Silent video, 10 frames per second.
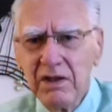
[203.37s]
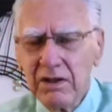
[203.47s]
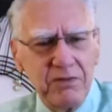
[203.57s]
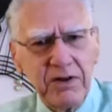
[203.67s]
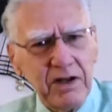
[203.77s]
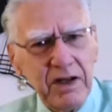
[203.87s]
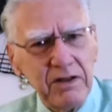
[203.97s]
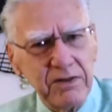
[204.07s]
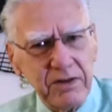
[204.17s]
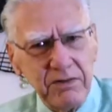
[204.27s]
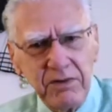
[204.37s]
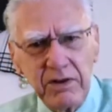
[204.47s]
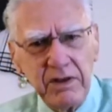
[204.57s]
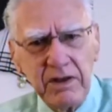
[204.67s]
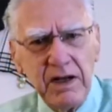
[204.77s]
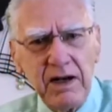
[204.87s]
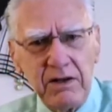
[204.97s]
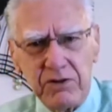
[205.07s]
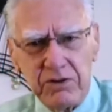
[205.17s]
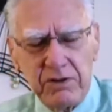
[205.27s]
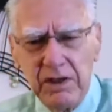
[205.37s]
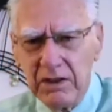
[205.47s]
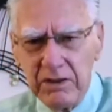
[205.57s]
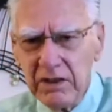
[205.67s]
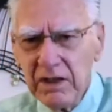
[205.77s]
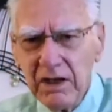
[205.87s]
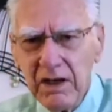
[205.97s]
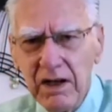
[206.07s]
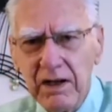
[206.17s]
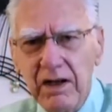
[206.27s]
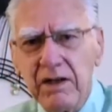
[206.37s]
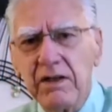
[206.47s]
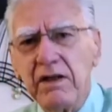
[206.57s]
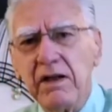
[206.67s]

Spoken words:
They're very healthy, very knowledgeable. You get a lot out of